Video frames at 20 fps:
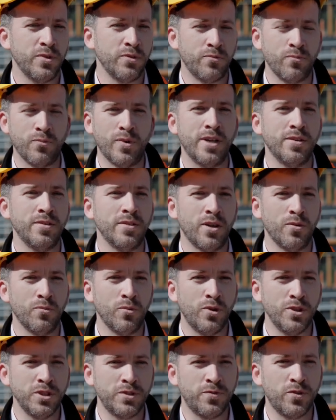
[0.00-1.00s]
We've won
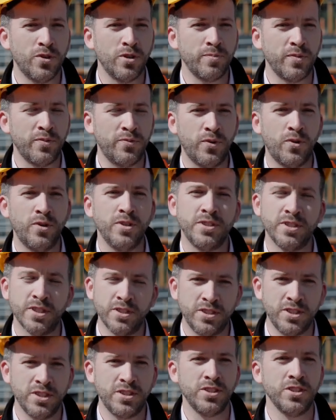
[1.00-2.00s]
awards for it before, so
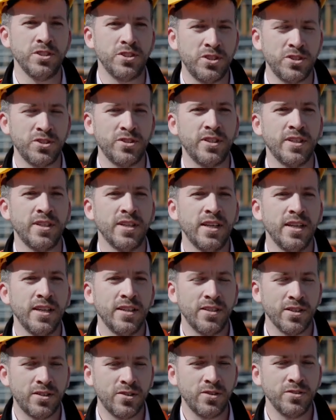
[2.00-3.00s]
it's just ensuring
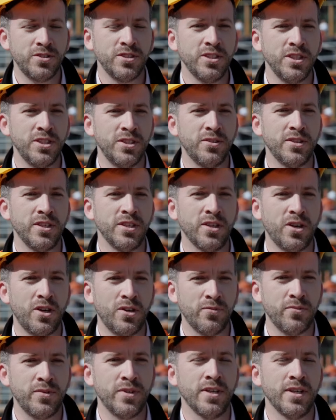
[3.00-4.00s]
the continuity
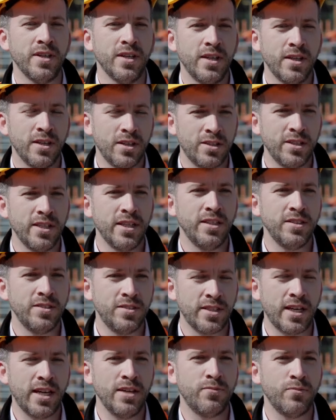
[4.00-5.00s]
of the clean,
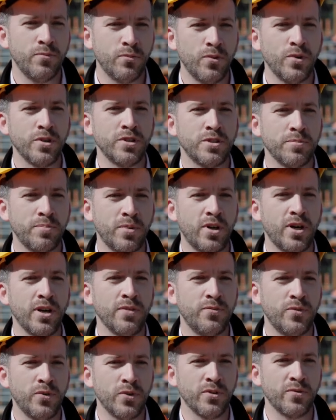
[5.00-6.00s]
safe water
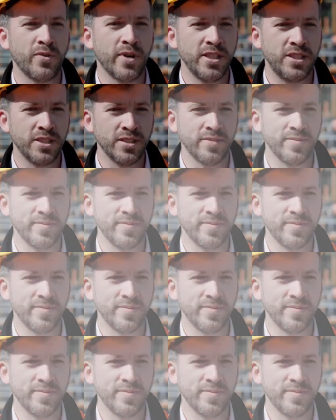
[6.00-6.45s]
supply for the region.